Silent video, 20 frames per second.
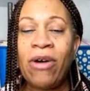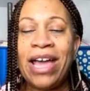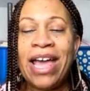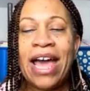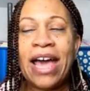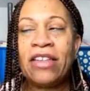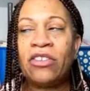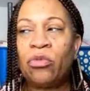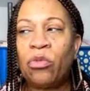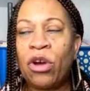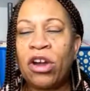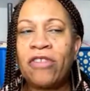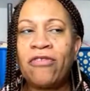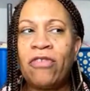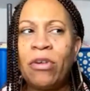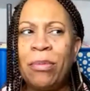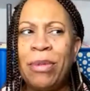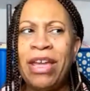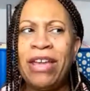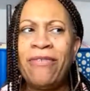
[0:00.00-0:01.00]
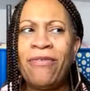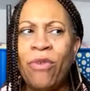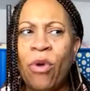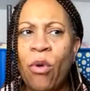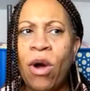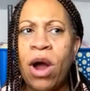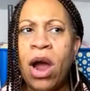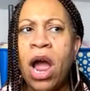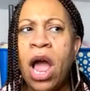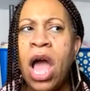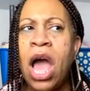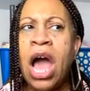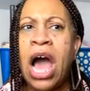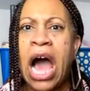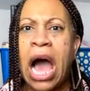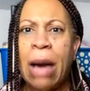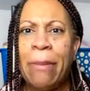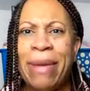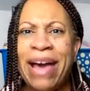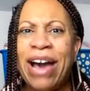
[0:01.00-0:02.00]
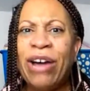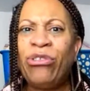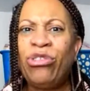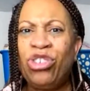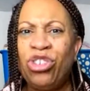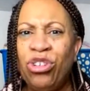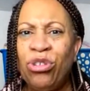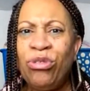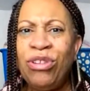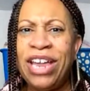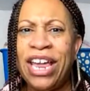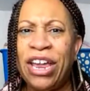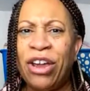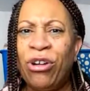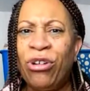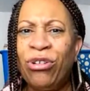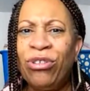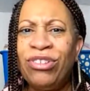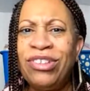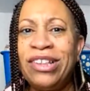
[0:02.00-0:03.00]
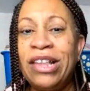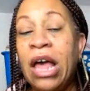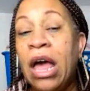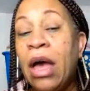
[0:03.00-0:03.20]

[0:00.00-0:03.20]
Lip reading: It has worked for me for about 2 years.